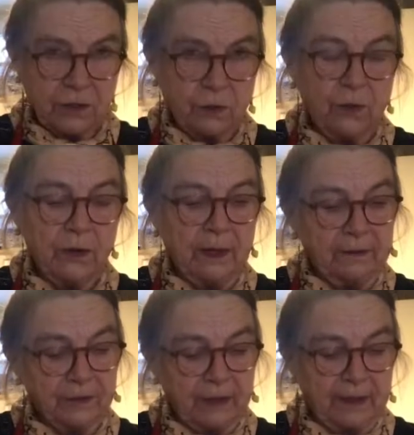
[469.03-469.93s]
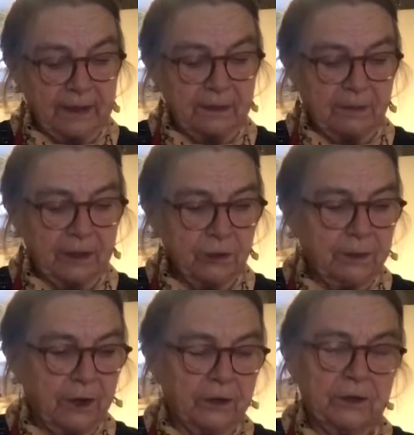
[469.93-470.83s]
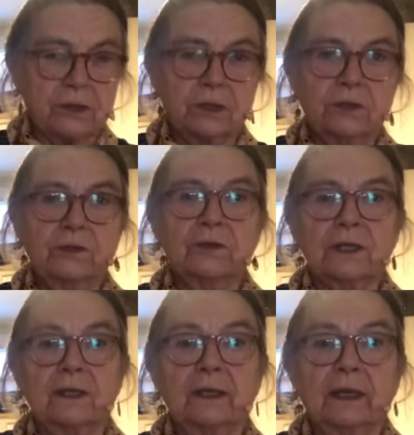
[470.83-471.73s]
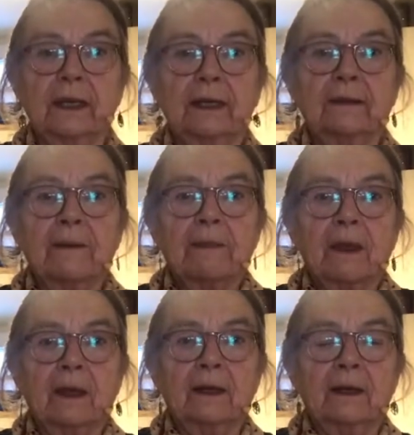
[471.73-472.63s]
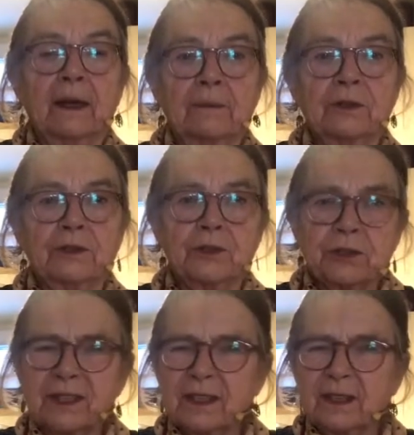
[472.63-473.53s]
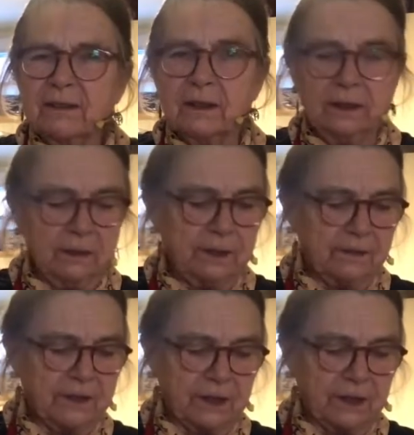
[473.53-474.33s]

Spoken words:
store, and if you can't get mango powder, just use a little lemon juice just to give it a little bit of